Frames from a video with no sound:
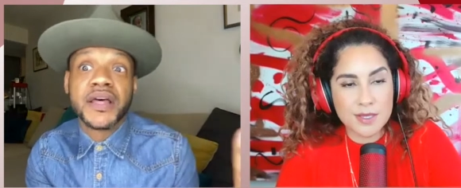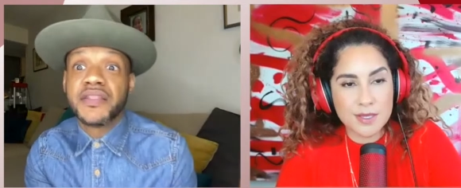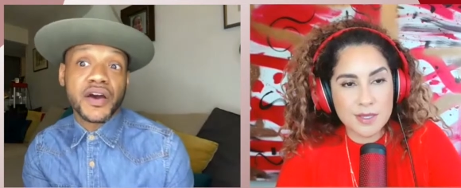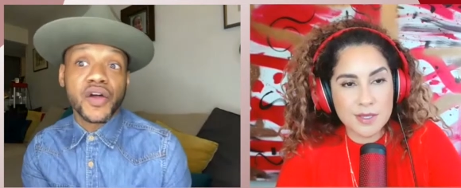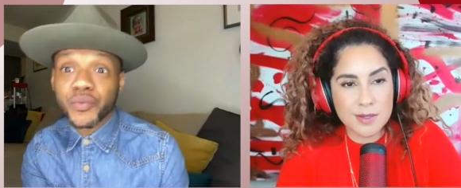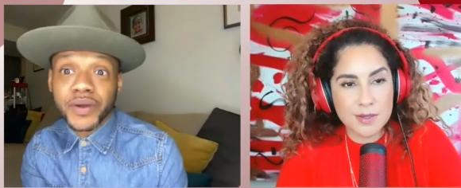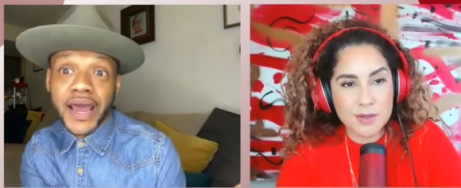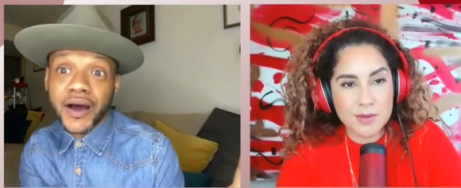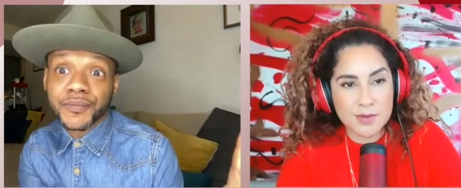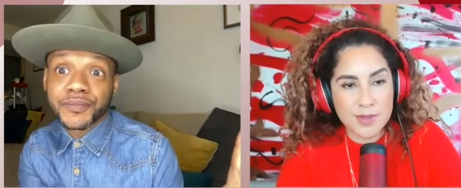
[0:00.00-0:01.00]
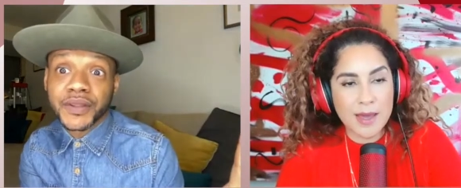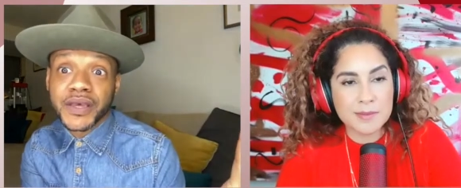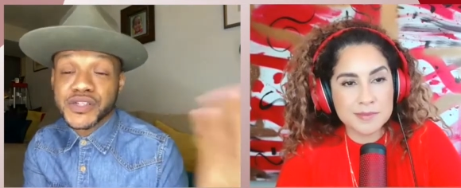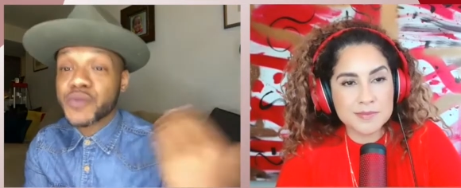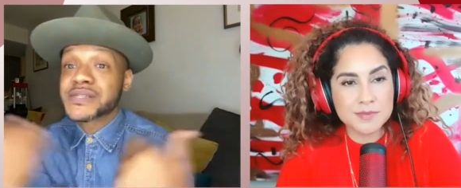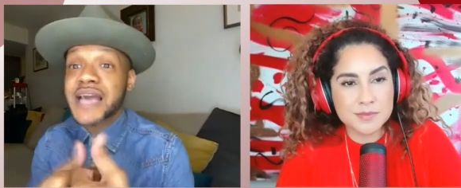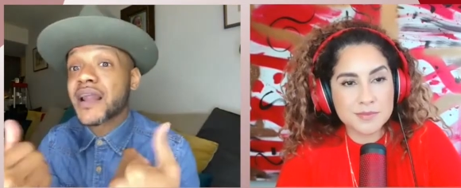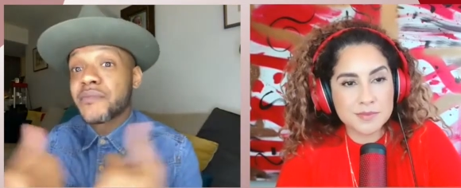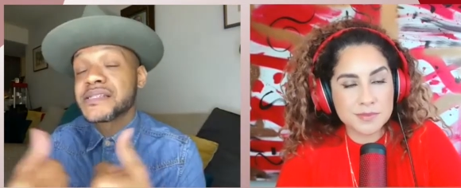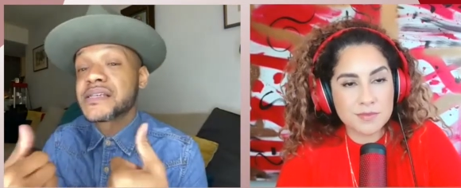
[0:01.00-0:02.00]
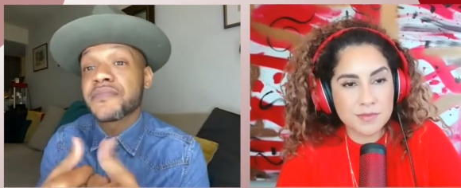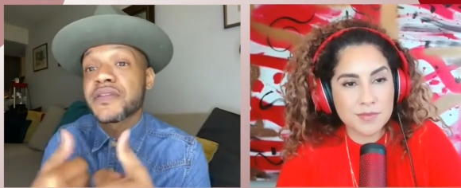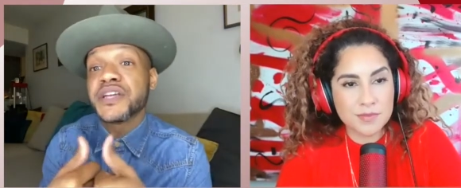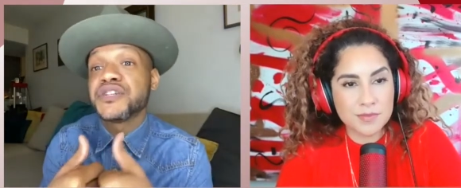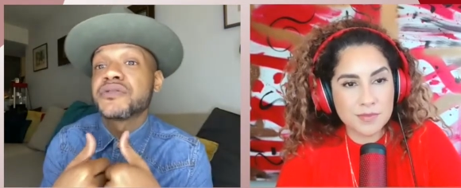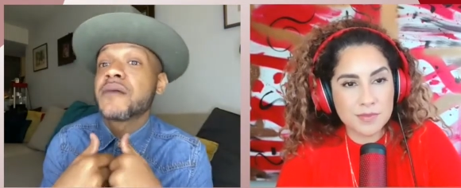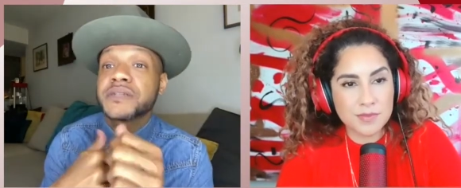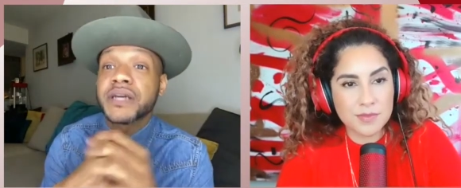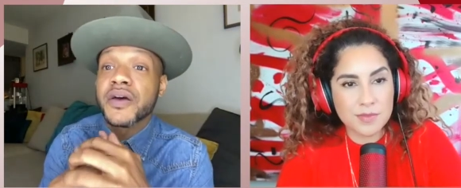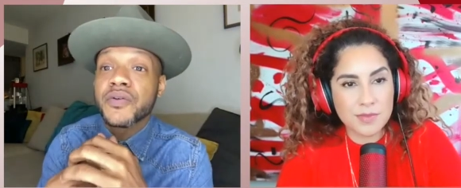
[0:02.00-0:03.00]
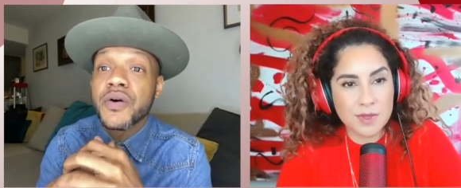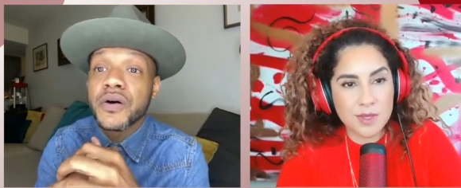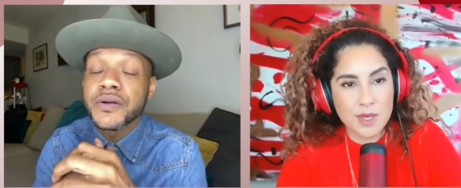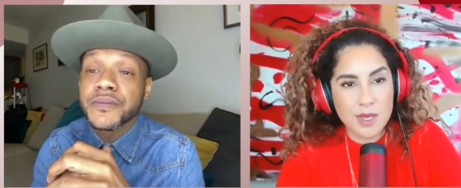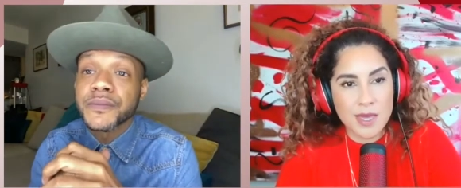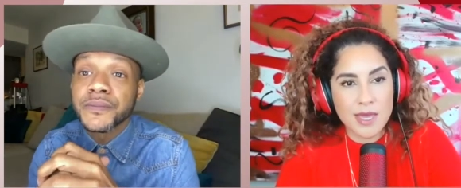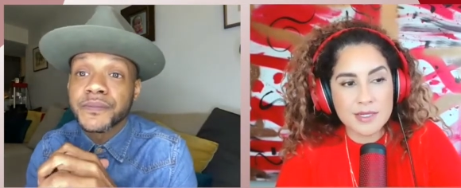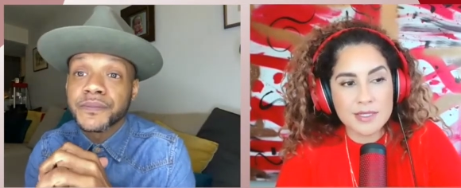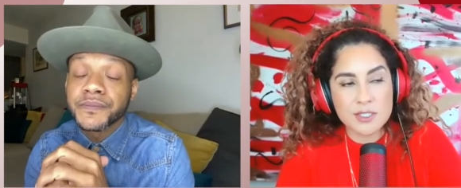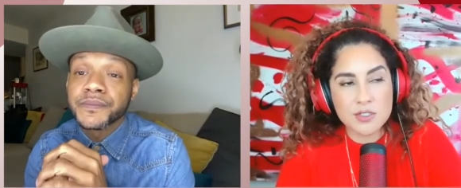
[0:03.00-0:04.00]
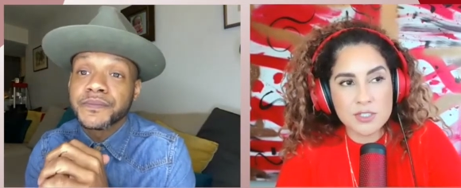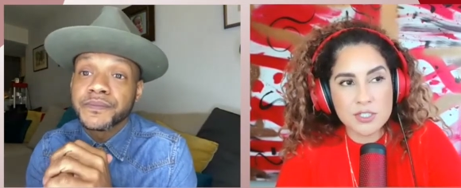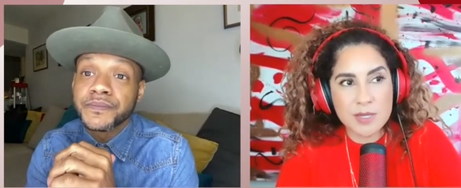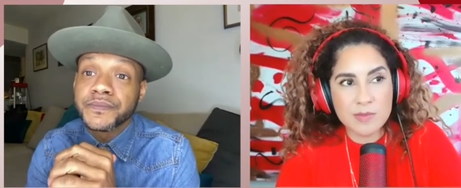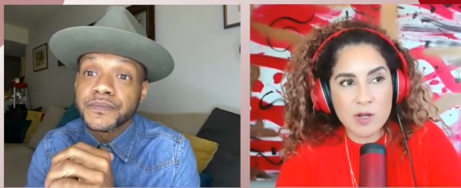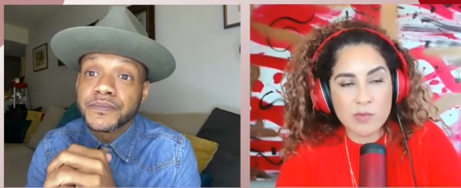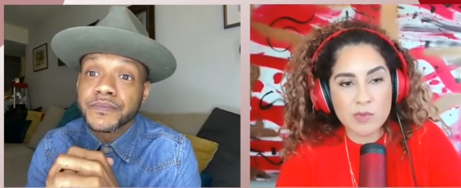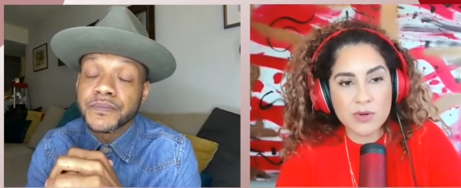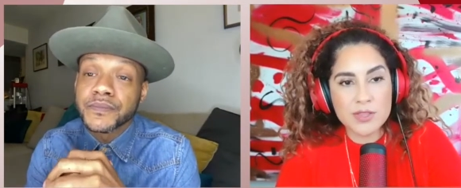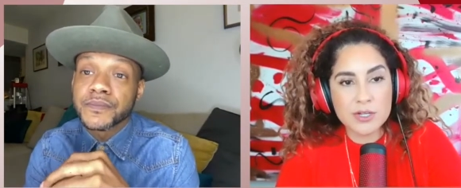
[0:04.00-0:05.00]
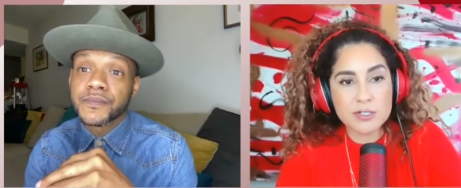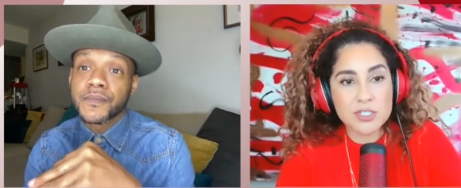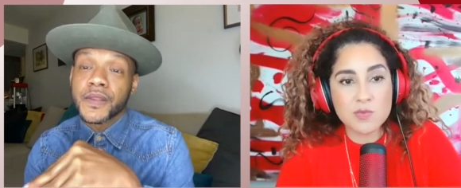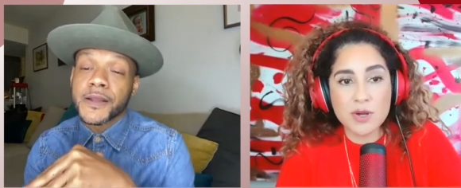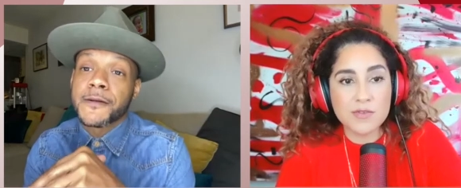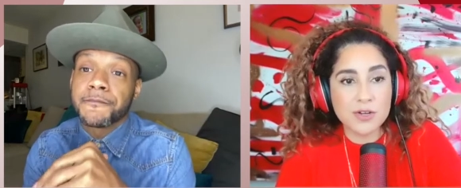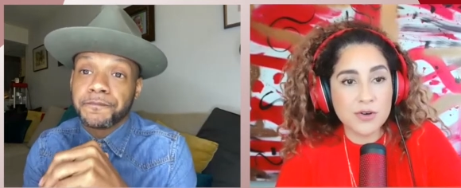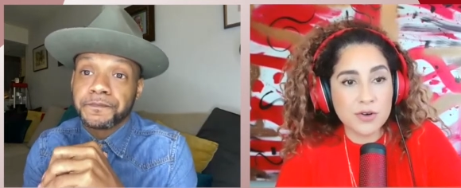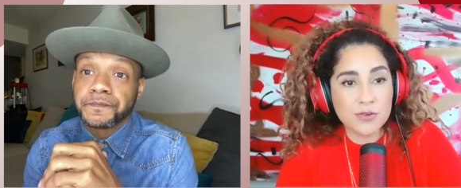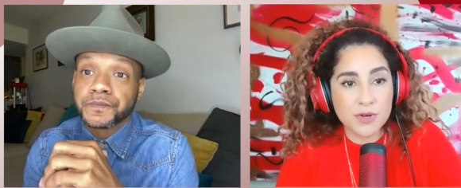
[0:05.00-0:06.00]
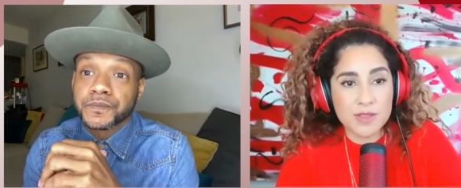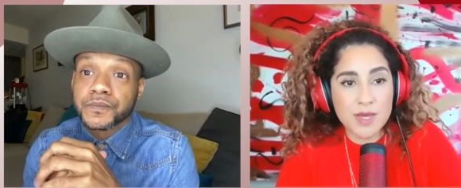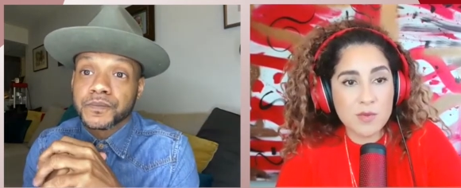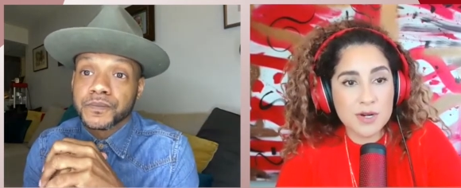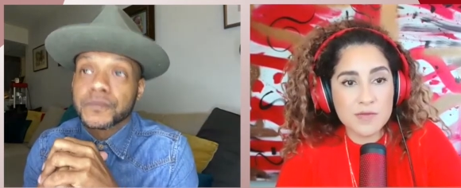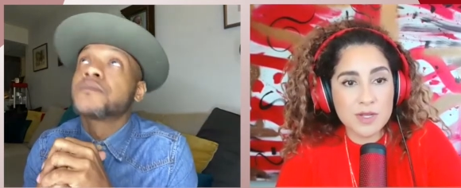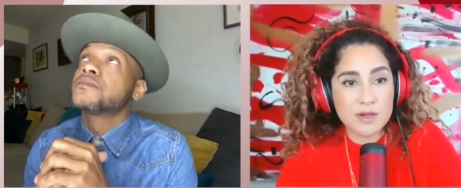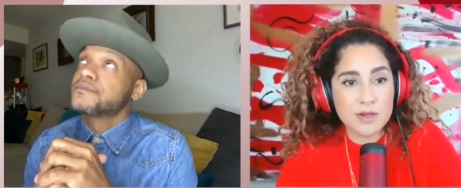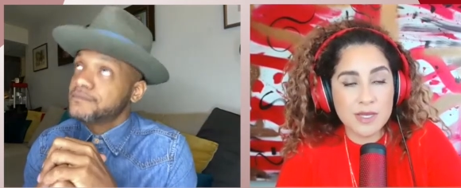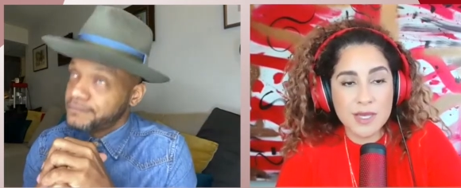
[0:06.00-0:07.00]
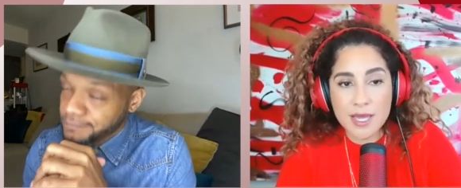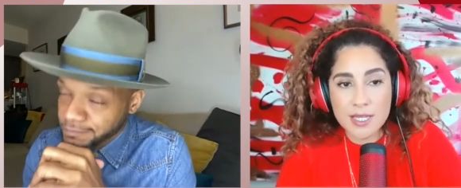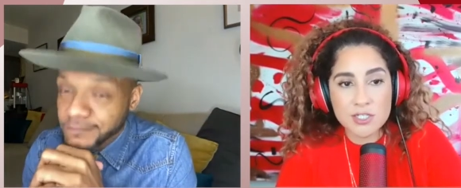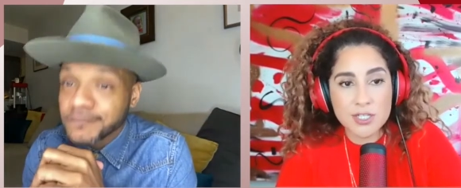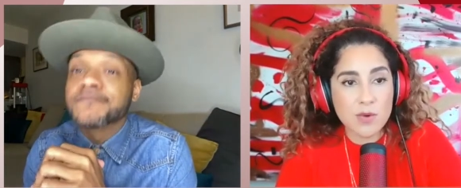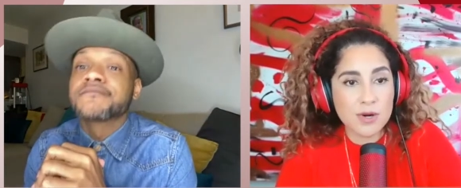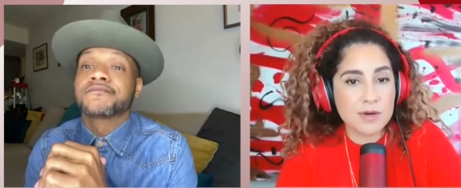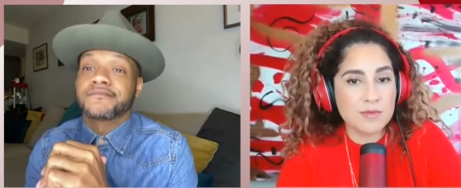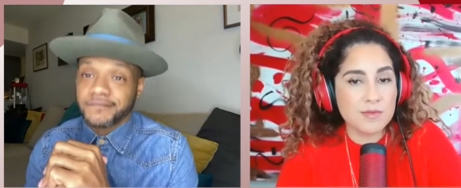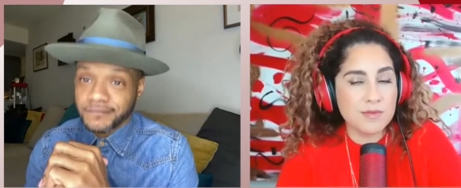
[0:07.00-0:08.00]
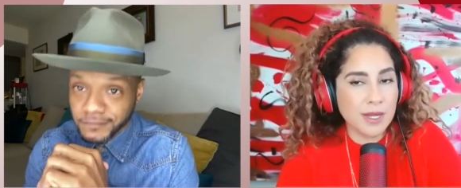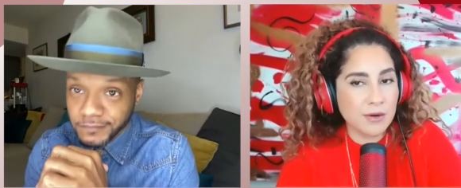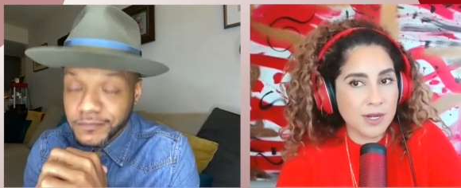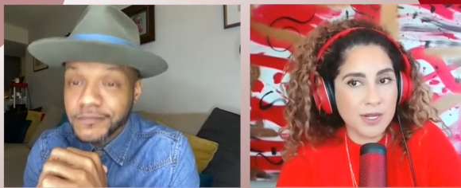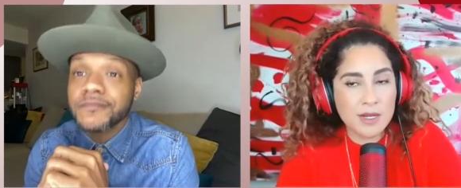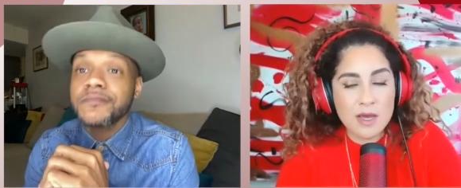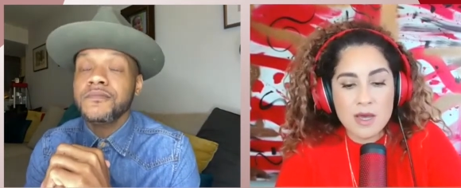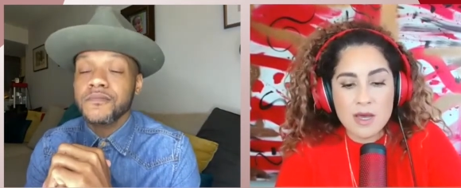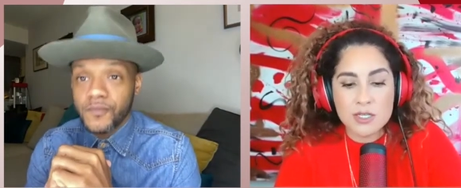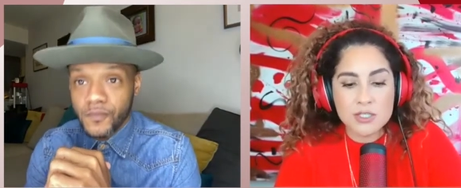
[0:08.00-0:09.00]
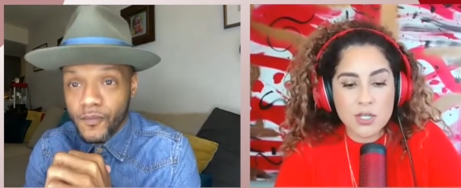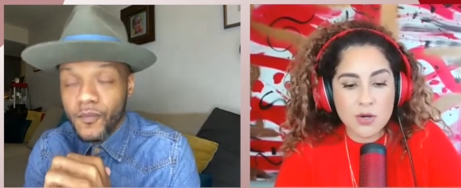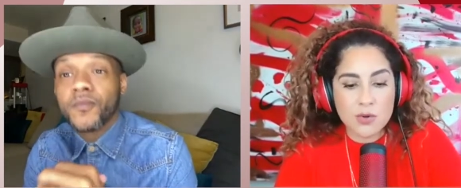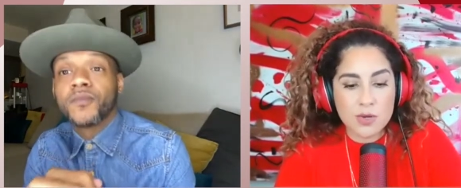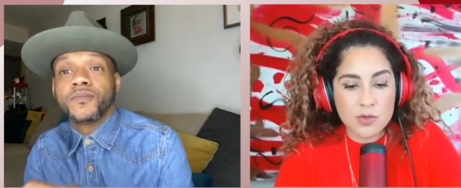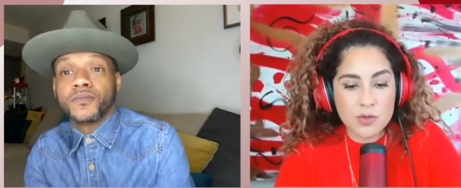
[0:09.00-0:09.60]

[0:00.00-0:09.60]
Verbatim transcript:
Speaker 1: the other one out. Yeah. So it's got to be something that you come together on.
Speaker 2: And in situations like Malcolm and Marie, they're just boyfriend and girlfriend. They weren't even engaged. They weren't married. So